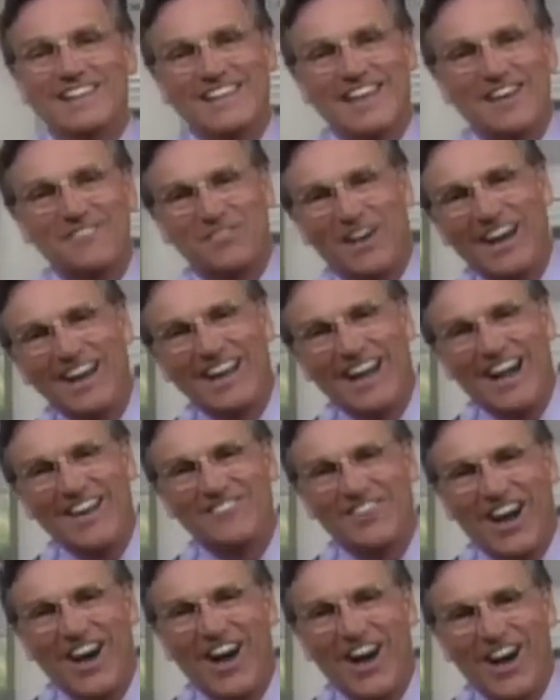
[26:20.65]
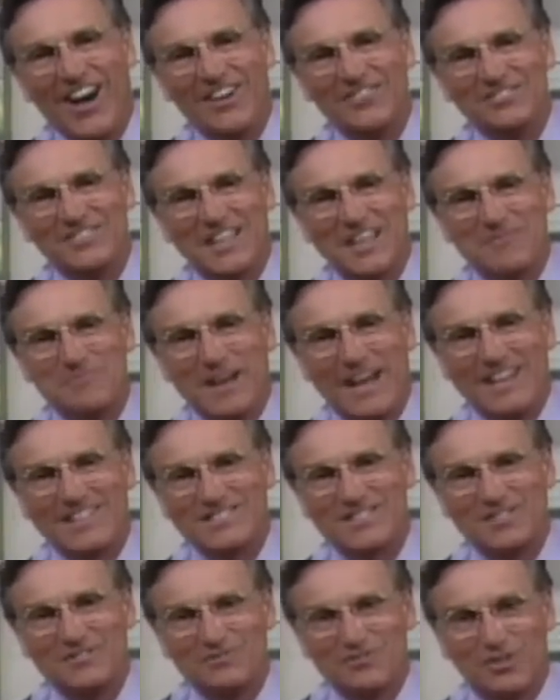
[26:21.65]
Thereby, I've halved the
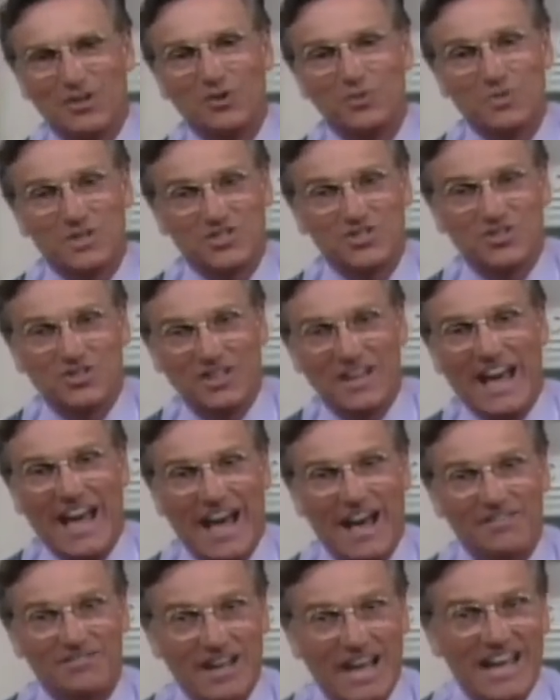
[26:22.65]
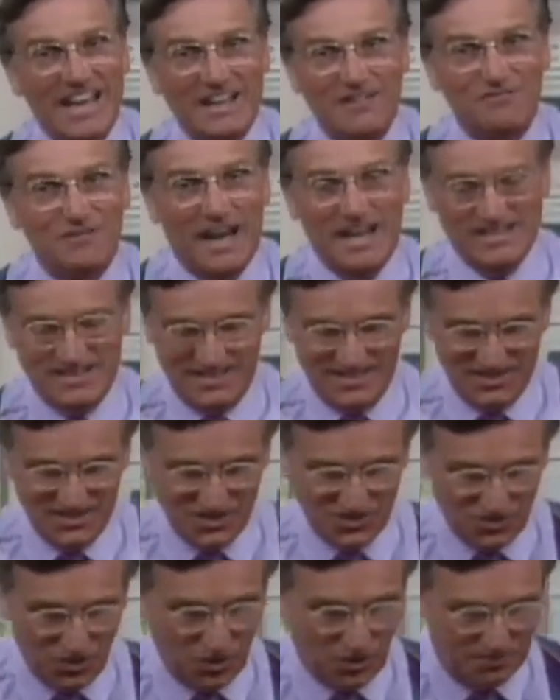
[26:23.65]
amount of food which could have any fat in
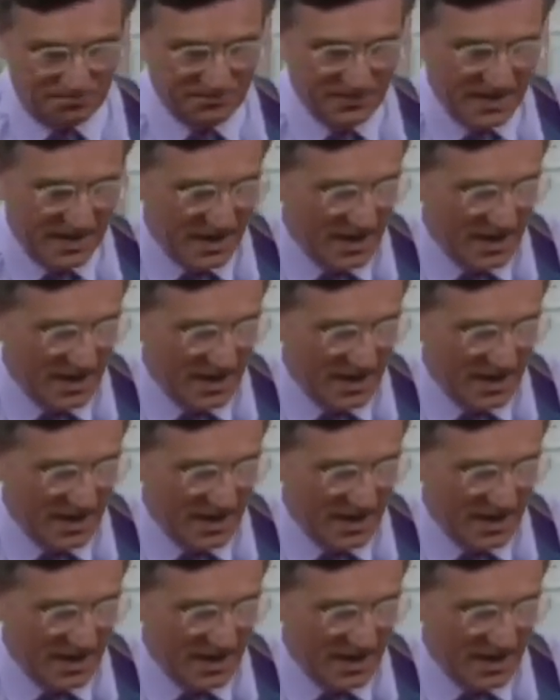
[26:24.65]
it at all.